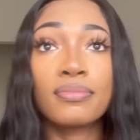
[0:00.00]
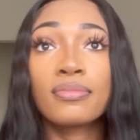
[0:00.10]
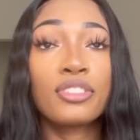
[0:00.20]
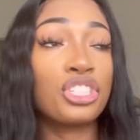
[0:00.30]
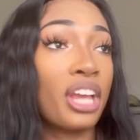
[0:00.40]

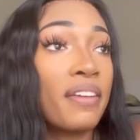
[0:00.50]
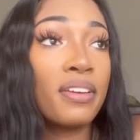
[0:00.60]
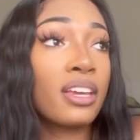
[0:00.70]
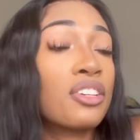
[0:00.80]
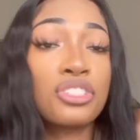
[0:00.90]

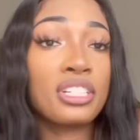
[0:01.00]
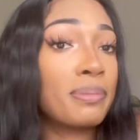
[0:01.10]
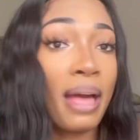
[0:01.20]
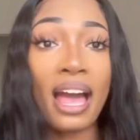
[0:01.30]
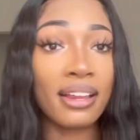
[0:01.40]
Shaving is just
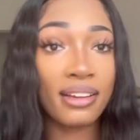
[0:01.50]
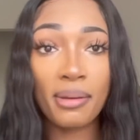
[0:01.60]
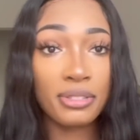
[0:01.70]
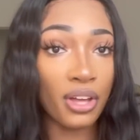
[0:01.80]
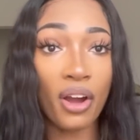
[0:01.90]
bad.
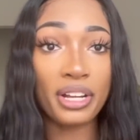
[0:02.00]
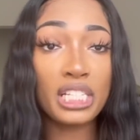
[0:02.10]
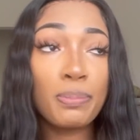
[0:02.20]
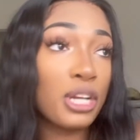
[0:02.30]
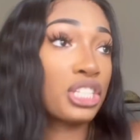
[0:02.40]
I'm sorry.
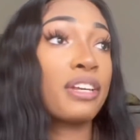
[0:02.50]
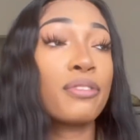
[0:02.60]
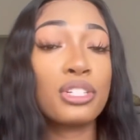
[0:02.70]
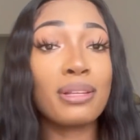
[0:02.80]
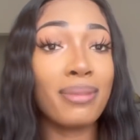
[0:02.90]
Especially if
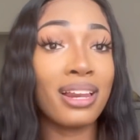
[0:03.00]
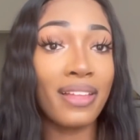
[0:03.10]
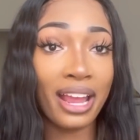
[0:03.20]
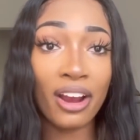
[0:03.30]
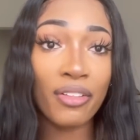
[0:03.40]
you're somebody
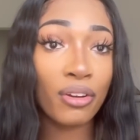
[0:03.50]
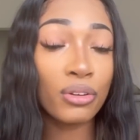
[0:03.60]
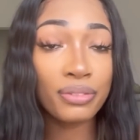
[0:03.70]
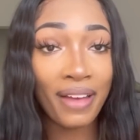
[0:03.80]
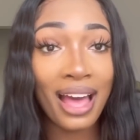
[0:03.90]
that hair that
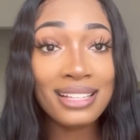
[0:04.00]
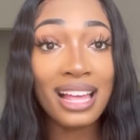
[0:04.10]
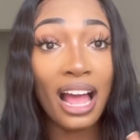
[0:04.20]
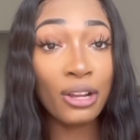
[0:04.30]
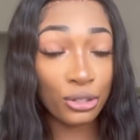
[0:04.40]
grows fast.
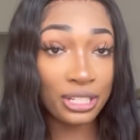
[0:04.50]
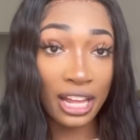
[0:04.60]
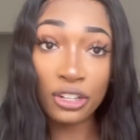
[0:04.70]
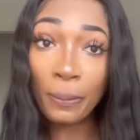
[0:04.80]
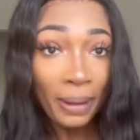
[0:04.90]
I
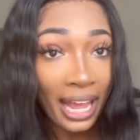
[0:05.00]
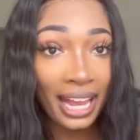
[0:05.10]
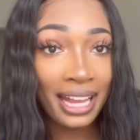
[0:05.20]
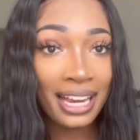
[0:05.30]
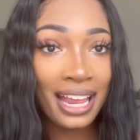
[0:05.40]
understand your
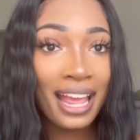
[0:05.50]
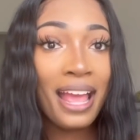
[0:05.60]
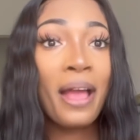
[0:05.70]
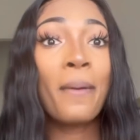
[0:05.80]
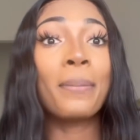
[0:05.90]
pain,
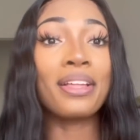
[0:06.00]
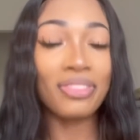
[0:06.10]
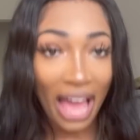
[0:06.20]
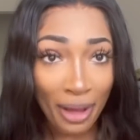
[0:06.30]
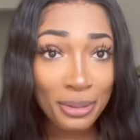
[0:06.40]
but
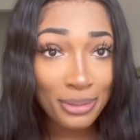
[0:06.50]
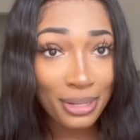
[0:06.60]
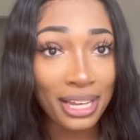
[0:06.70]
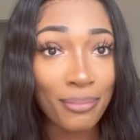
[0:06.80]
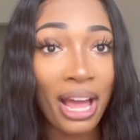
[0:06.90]
that was
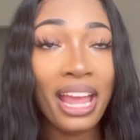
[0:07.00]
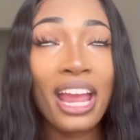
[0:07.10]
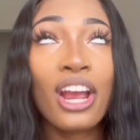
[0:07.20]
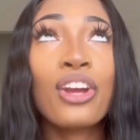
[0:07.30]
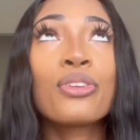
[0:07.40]
me. My
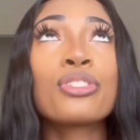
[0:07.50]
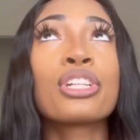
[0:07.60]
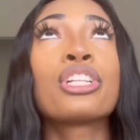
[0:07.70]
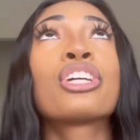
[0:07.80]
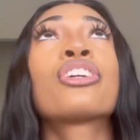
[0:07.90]
hair used
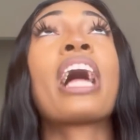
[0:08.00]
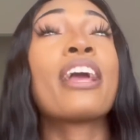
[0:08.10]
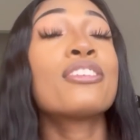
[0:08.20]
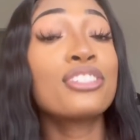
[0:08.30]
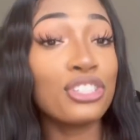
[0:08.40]
to I
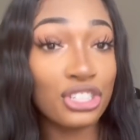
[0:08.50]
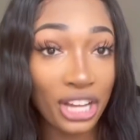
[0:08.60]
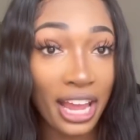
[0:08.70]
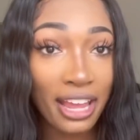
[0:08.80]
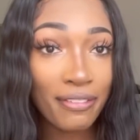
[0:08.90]
used to
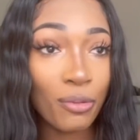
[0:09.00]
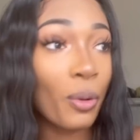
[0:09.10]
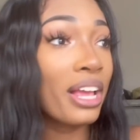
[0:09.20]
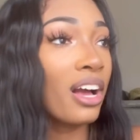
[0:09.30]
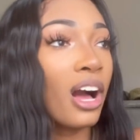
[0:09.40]
shave,
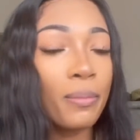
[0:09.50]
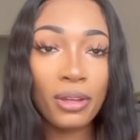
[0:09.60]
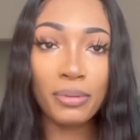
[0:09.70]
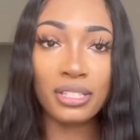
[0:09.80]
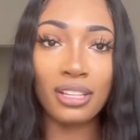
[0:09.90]
wake up,
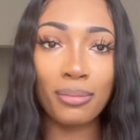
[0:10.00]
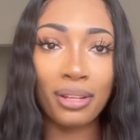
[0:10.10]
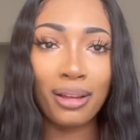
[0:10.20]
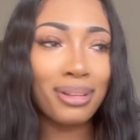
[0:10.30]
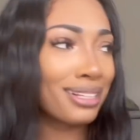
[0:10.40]
it'd be
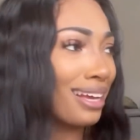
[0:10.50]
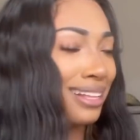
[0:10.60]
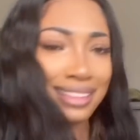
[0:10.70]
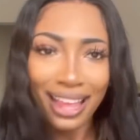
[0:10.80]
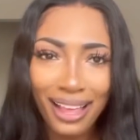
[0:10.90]
stubbly. I'm like,
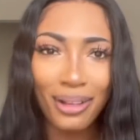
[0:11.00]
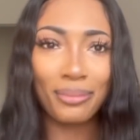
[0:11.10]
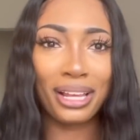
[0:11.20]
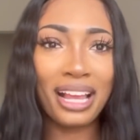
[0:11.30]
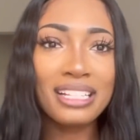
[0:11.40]
God damn,
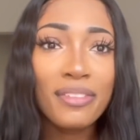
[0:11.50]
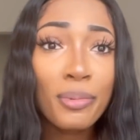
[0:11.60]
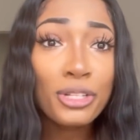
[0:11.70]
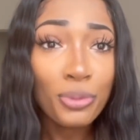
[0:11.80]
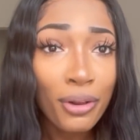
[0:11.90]
like it hasn't even
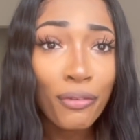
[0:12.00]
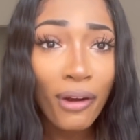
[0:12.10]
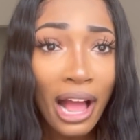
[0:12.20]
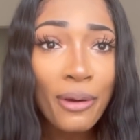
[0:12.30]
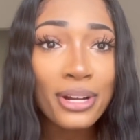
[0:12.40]
been 24
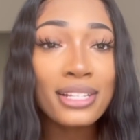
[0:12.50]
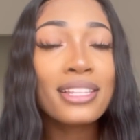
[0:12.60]
hours.